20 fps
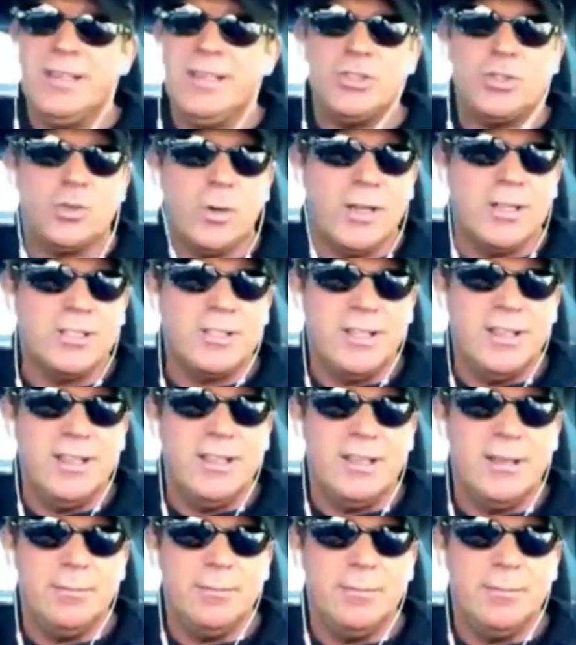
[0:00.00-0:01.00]
is trust
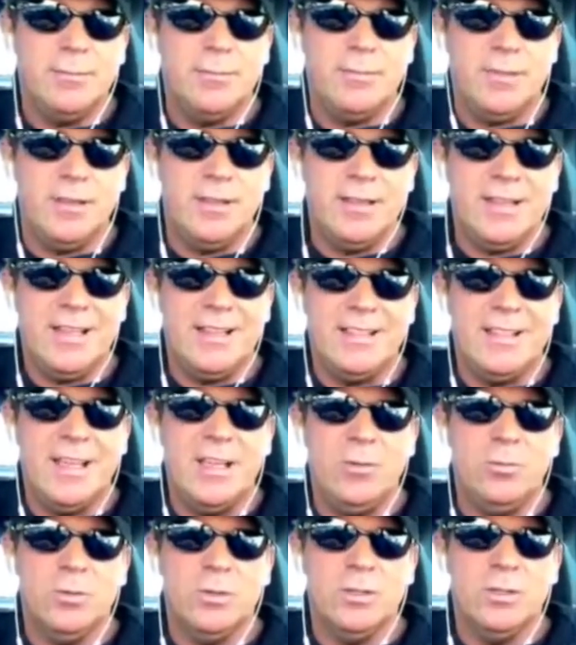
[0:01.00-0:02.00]
in them that
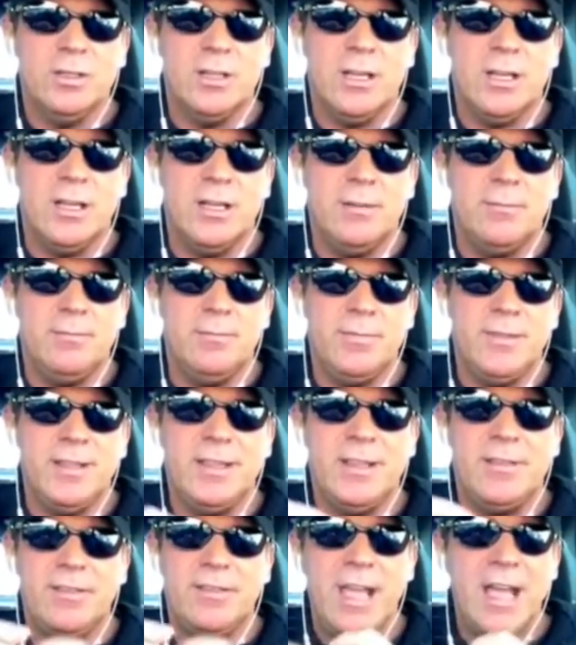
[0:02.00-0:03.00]
they will
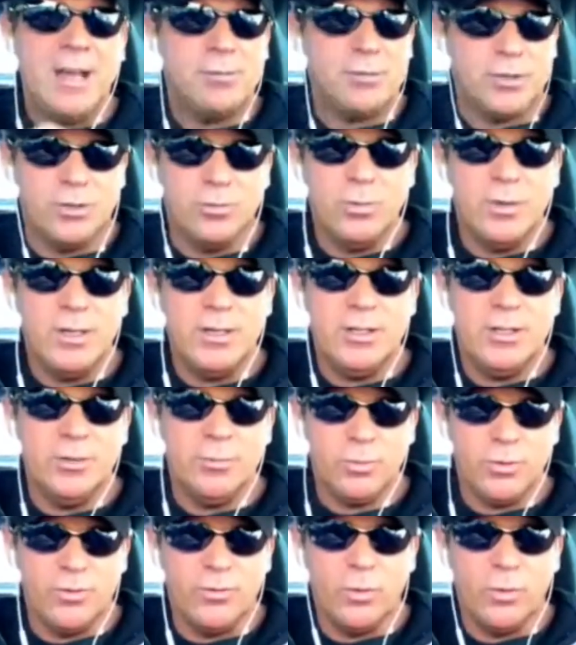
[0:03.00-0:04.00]
that they've captured what
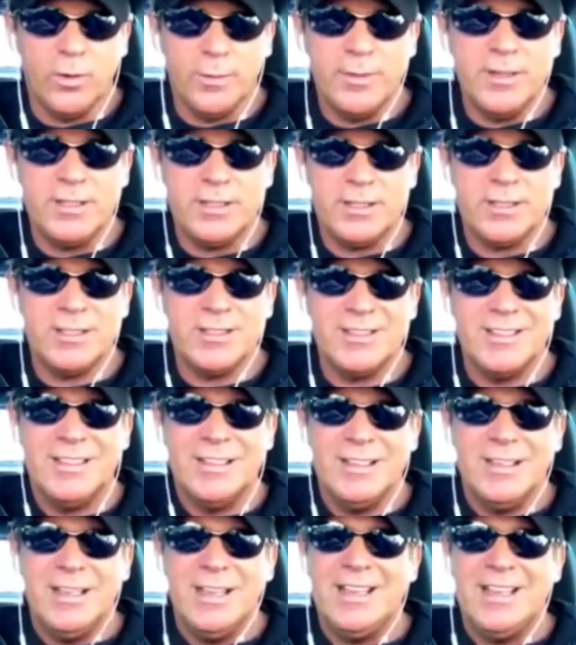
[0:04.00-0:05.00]
your performance
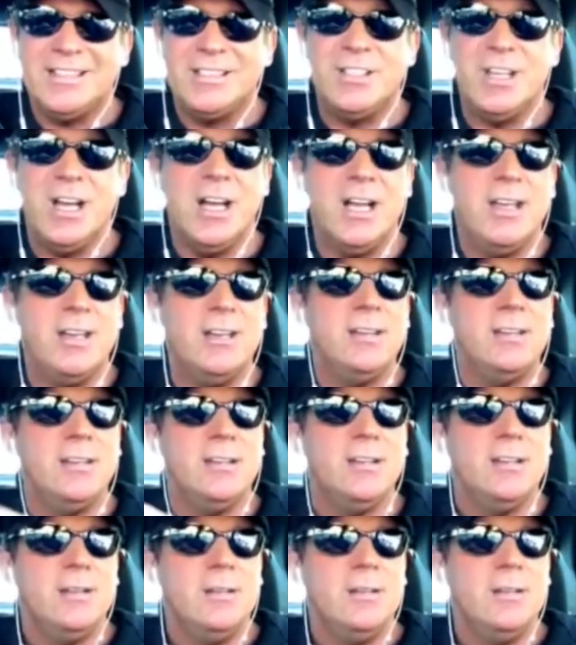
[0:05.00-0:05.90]
has done,